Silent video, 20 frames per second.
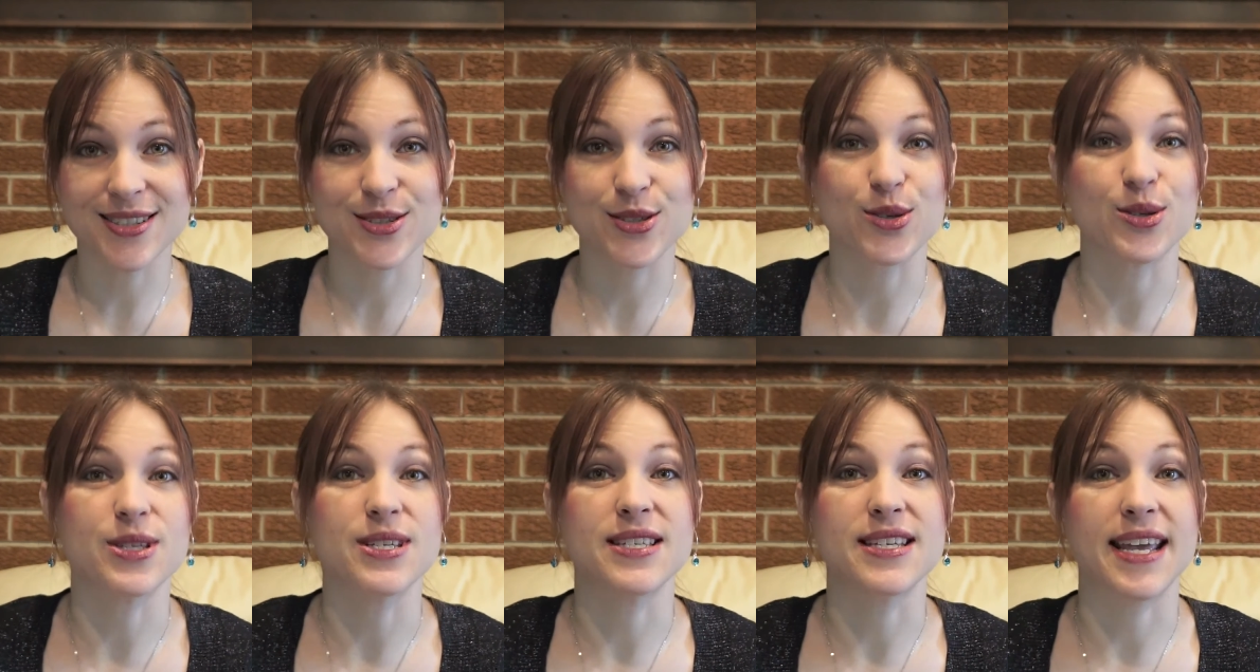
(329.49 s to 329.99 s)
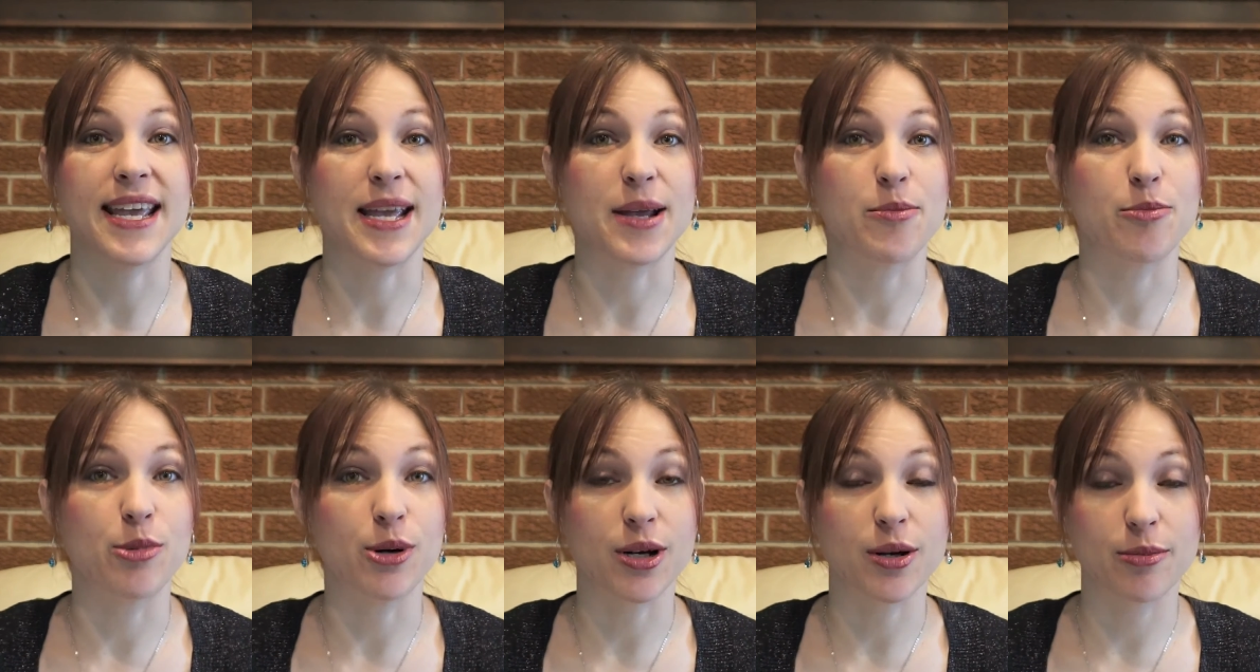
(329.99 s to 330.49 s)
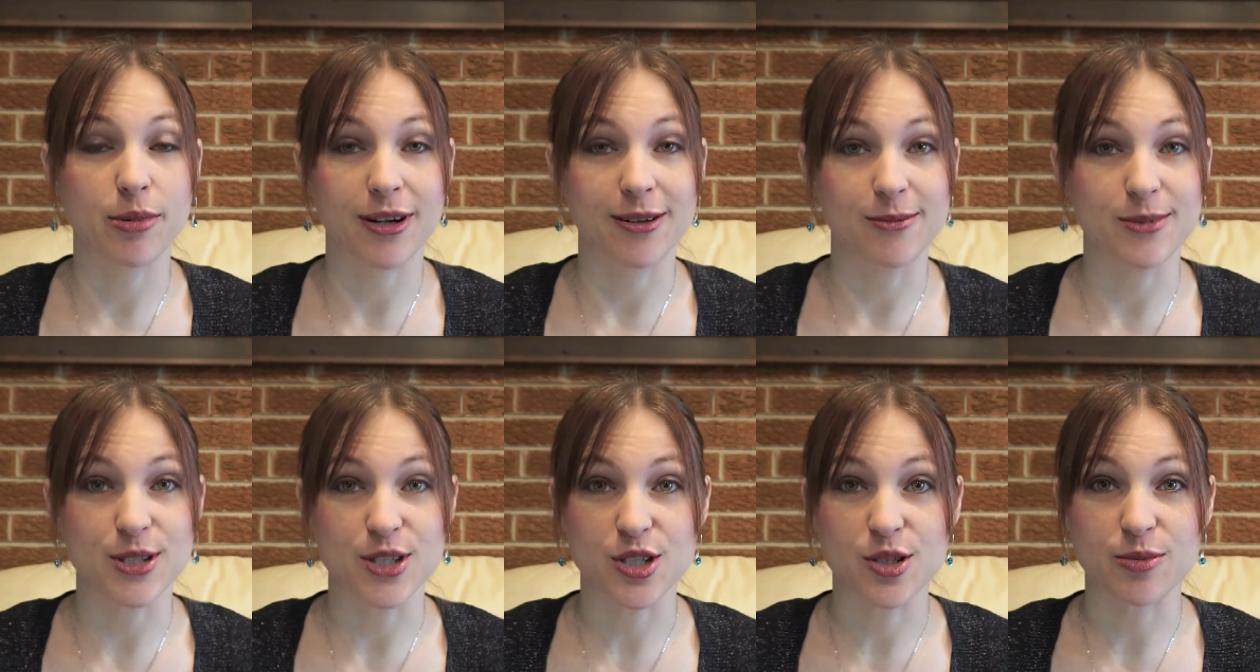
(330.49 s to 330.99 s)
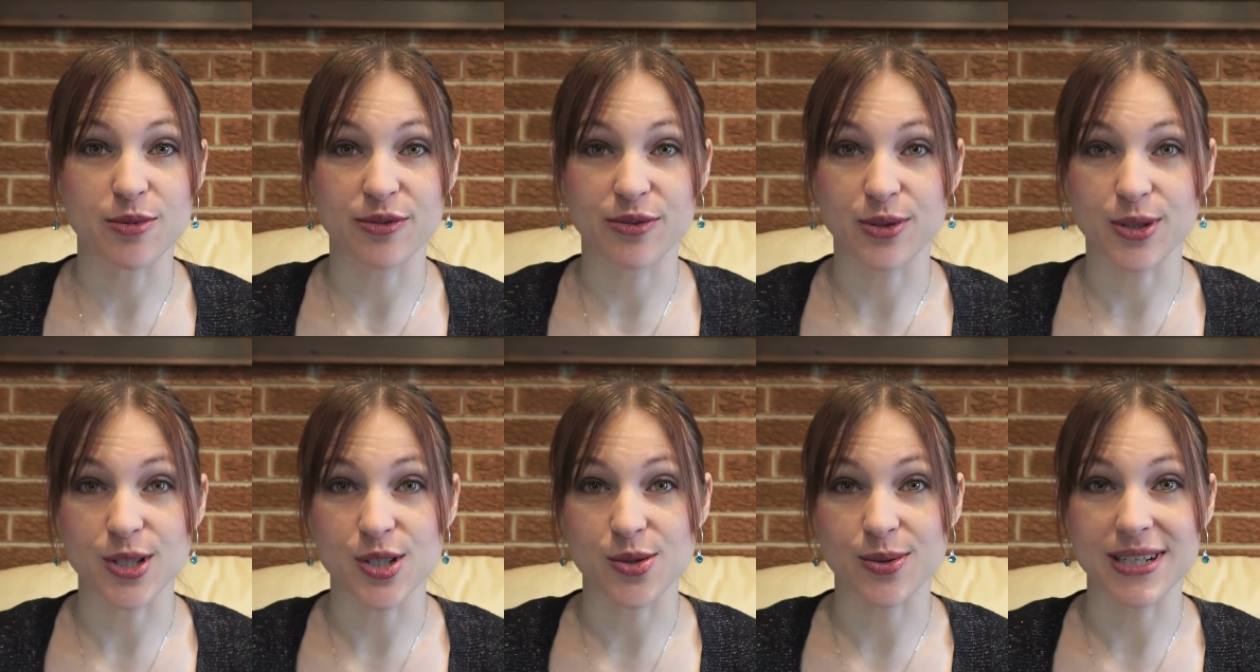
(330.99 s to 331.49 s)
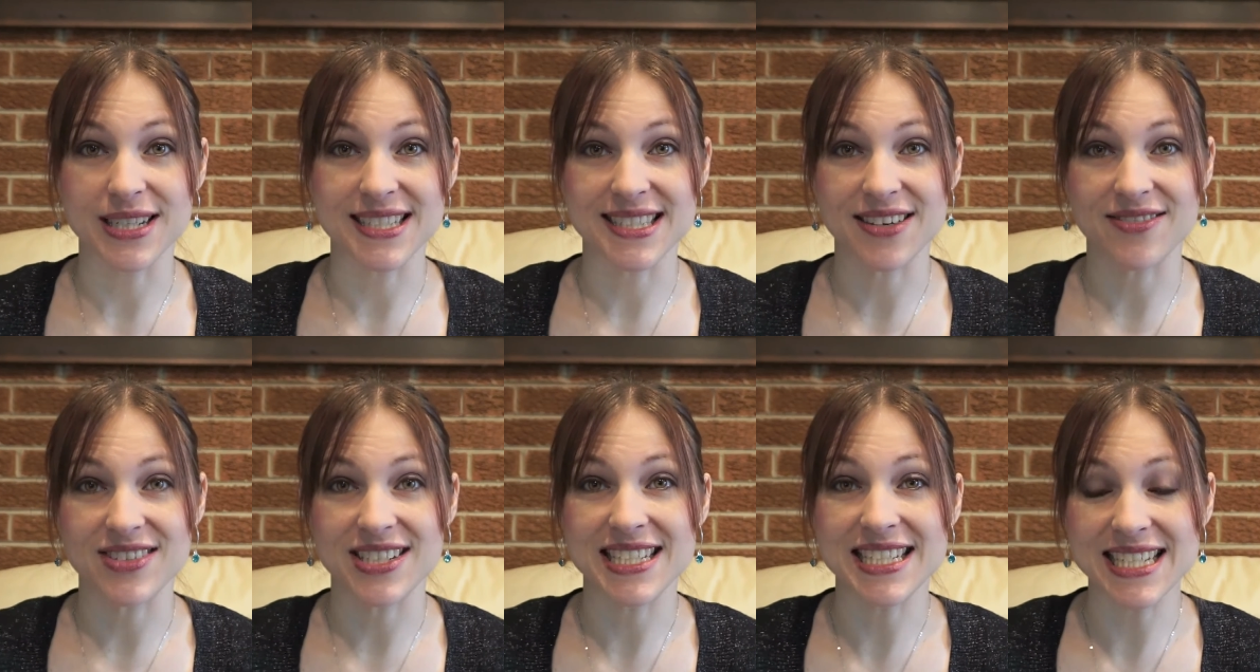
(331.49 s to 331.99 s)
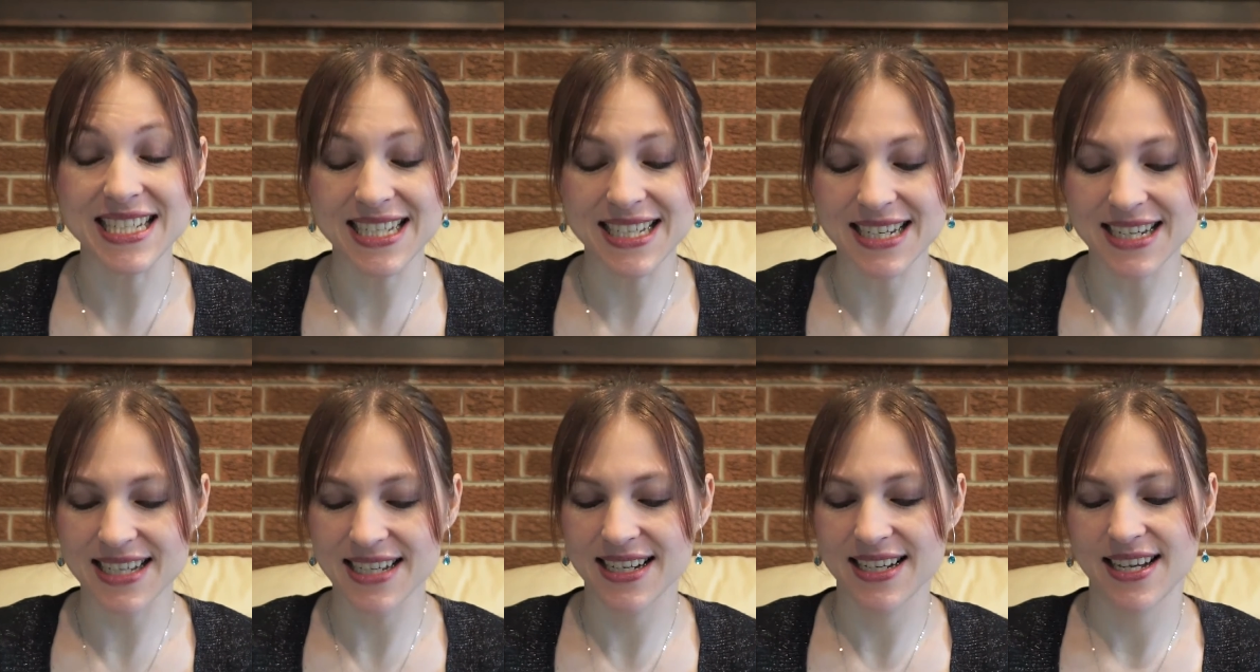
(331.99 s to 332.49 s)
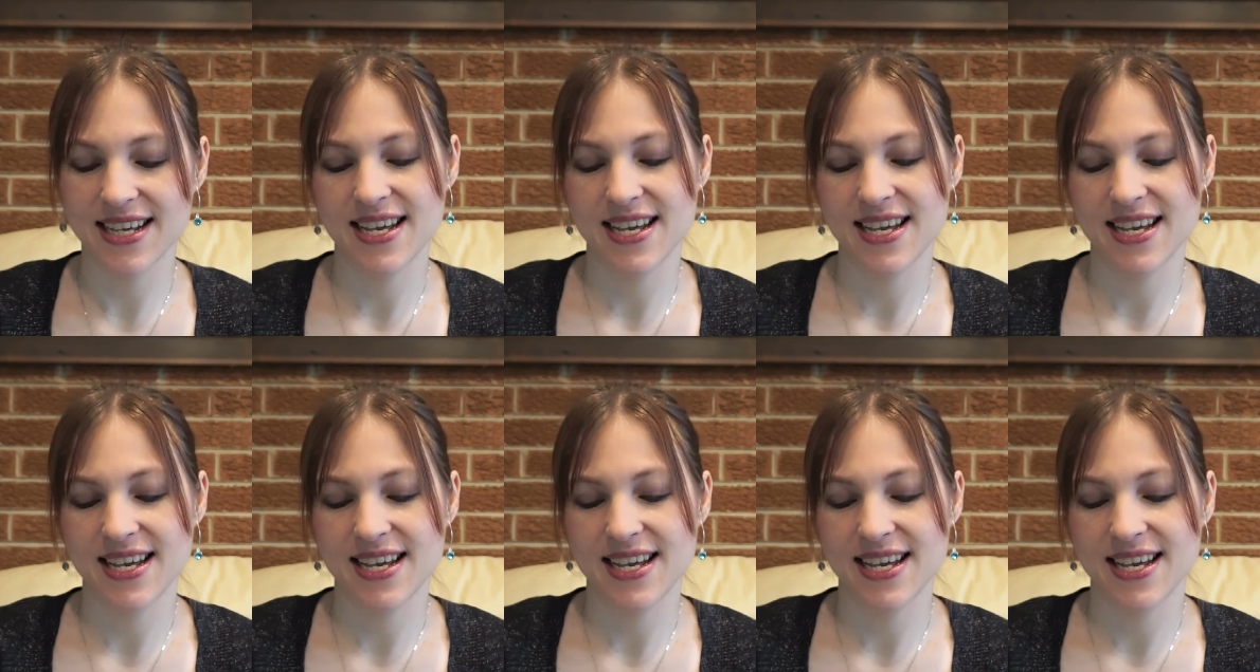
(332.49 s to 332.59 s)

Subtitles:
so that a book published before 2017.